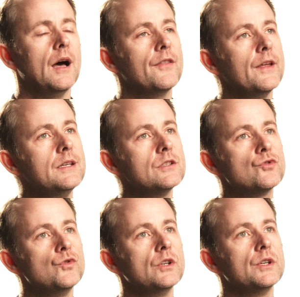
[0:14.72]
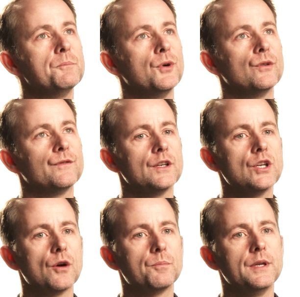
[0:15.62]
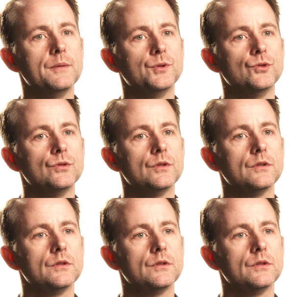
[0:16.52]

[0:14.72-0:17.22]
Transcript: I think it's really important for young people